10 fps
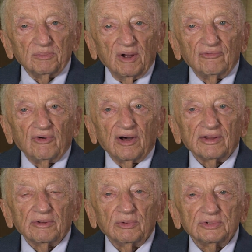My
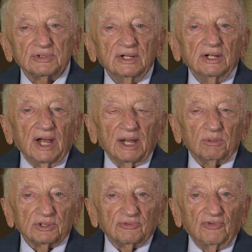father was
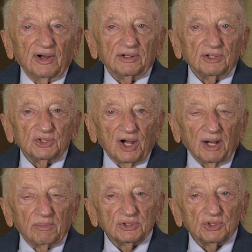able to find a
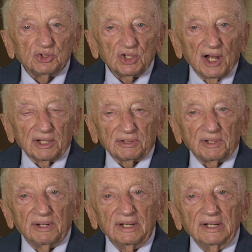job as a
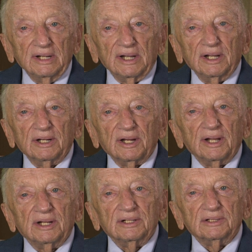janitor in
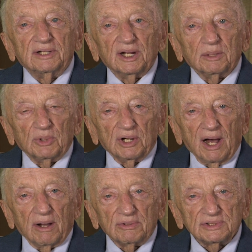a tenement
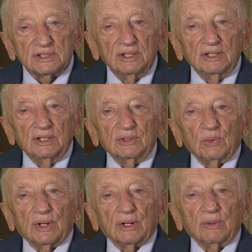house
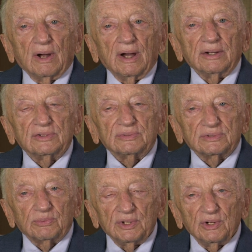where
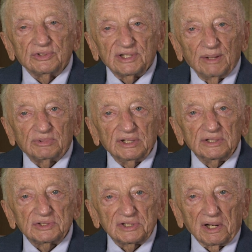we slept in the
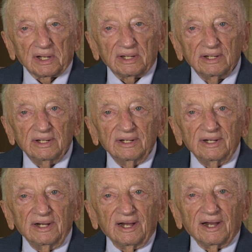cellar,
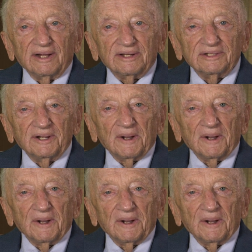and